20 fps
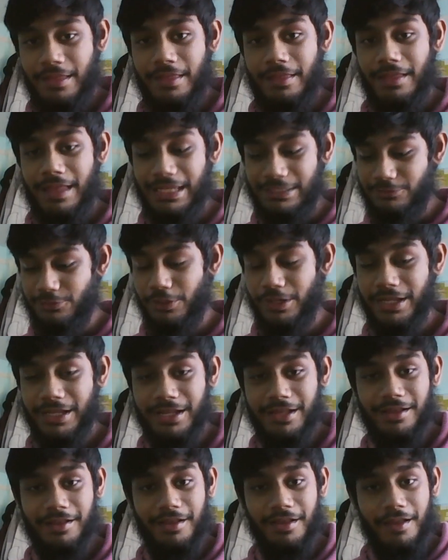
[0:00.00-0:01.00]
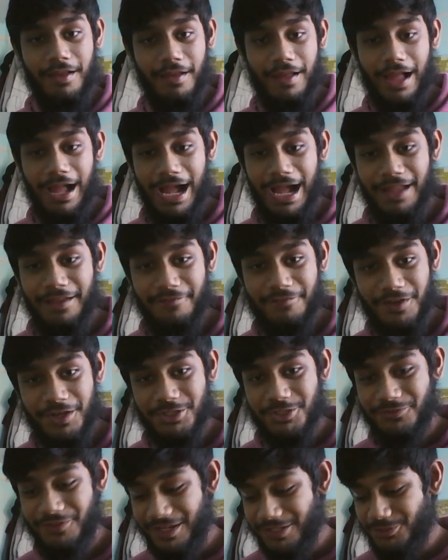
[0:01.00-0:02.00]
is running a higher
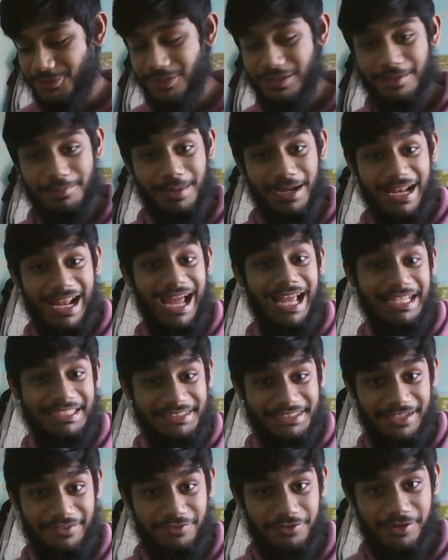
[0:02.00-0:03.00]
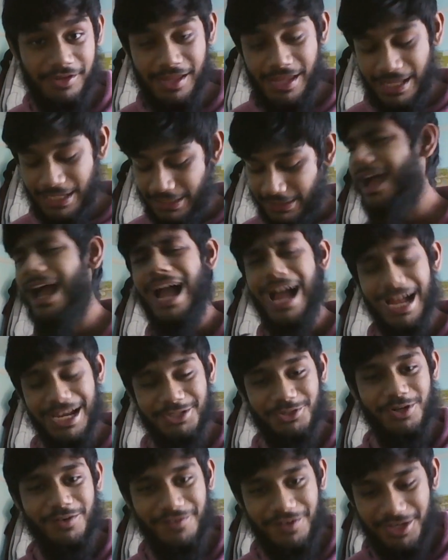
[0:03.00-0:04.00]
version of Android than my S7.
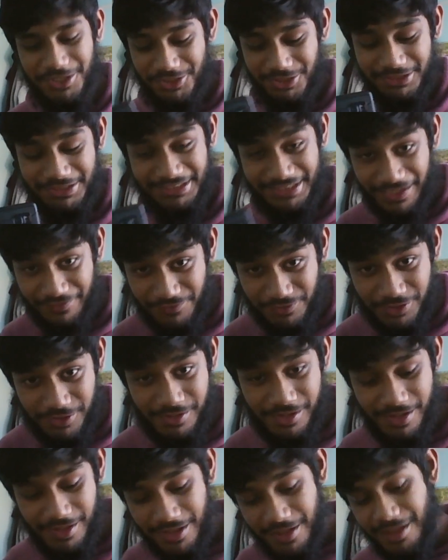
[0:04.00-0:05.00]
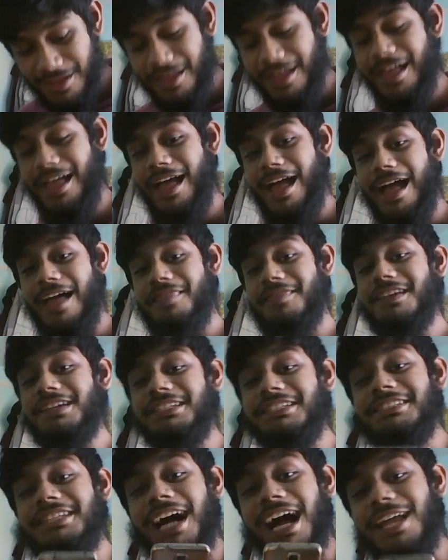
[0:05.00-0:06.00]
Android version 7, and this
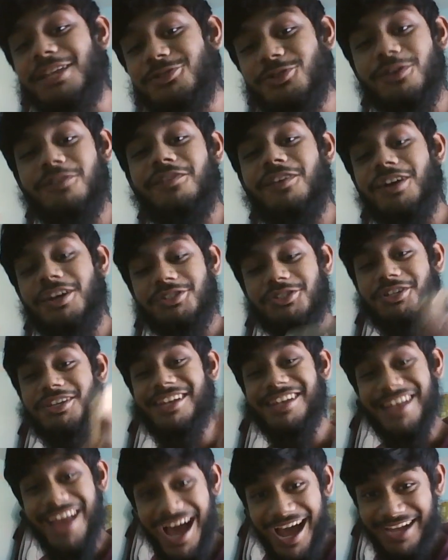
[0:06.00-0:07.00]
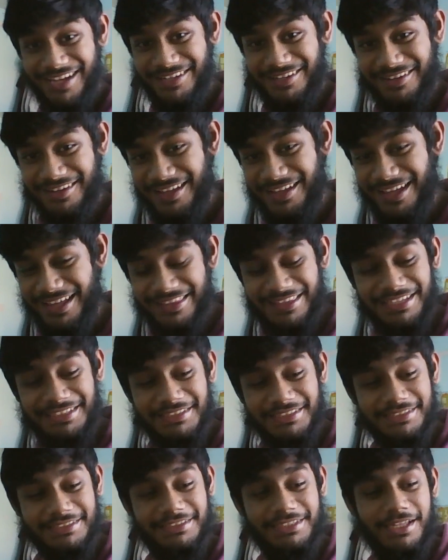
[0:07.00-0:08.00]
is Android version 9. This
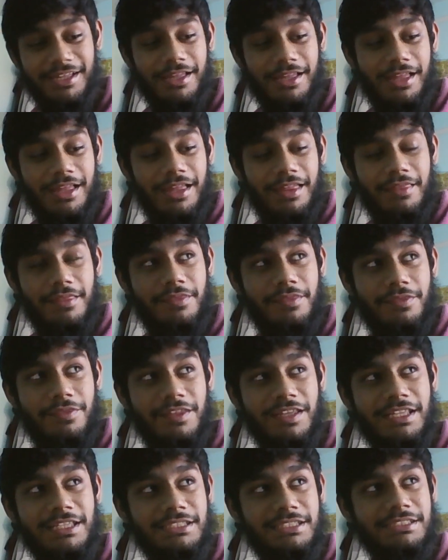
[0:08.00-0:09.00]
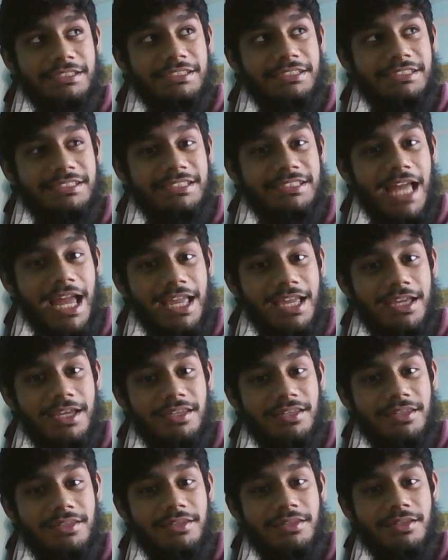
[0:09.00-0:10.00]
is the
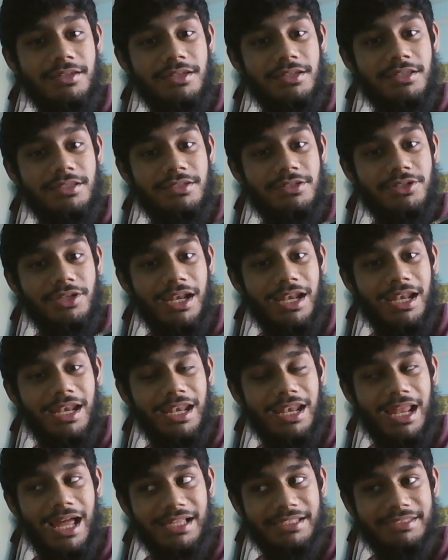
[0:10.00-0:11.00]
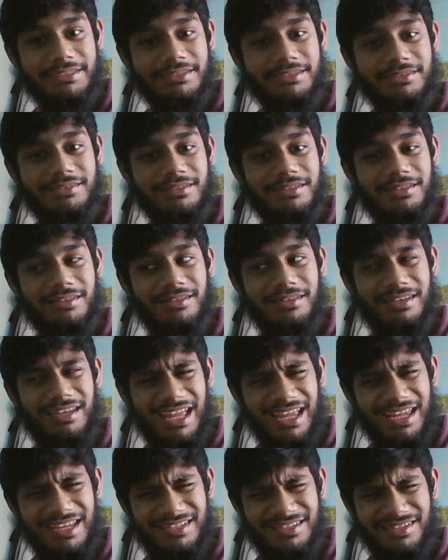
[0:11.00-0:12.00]
second to last
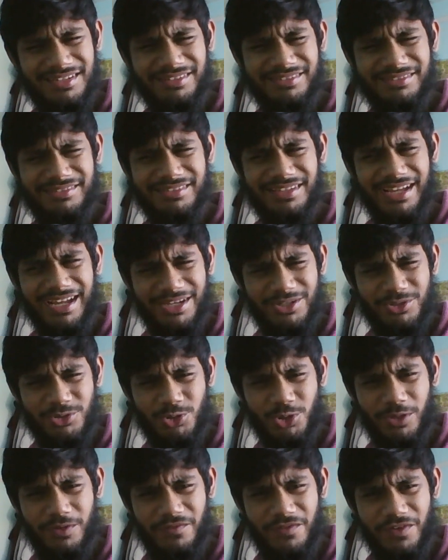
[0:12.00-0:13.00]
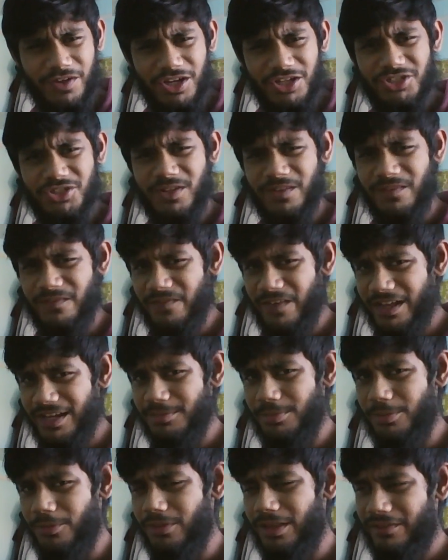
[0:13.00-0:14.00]
latest Android version
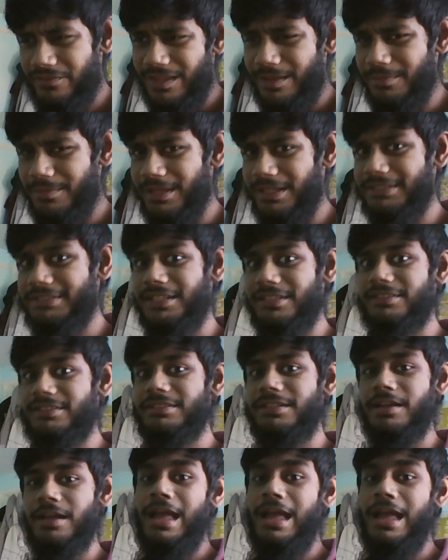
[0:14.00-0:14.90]
available, if that makes sense.